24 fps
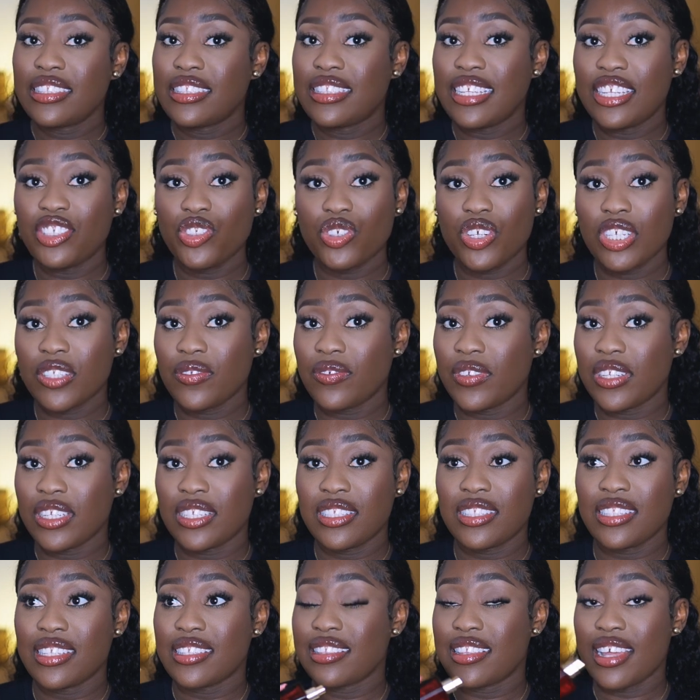
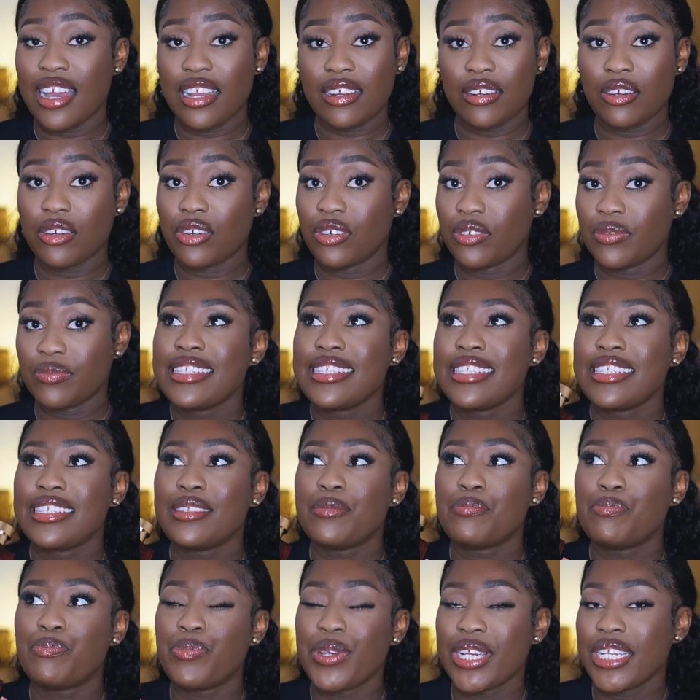is that girl. This is
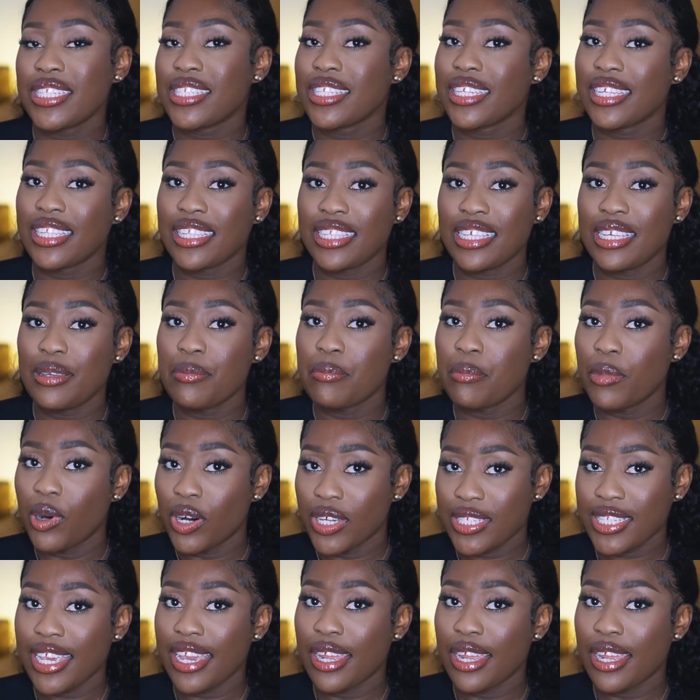basically musk